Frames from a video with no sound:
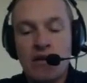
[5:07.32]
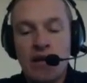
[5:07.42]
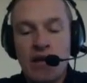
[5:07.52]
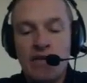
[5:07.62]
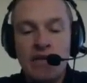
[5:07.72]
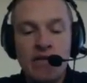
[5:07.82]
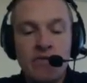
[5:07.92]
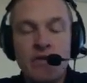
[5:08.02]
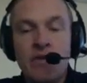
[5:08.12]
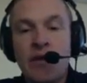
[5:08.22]
And then you
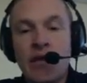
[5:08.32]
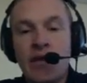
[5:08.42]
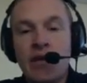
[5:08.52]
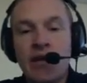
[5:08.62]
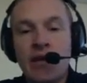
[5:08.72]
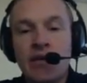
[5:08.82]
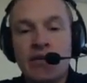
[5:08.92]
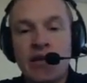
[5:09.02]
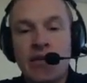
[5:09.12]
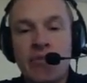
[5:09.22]
can go ahead and
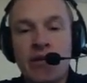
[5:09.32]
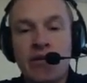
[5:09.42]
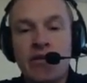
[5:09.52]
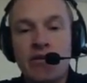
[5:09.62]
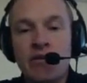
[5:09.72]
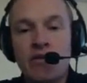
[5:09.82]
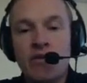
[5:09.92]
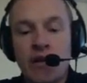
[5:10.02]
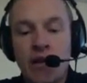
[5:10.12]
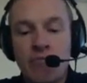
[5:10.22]
type in
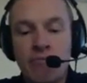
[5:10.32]
your name.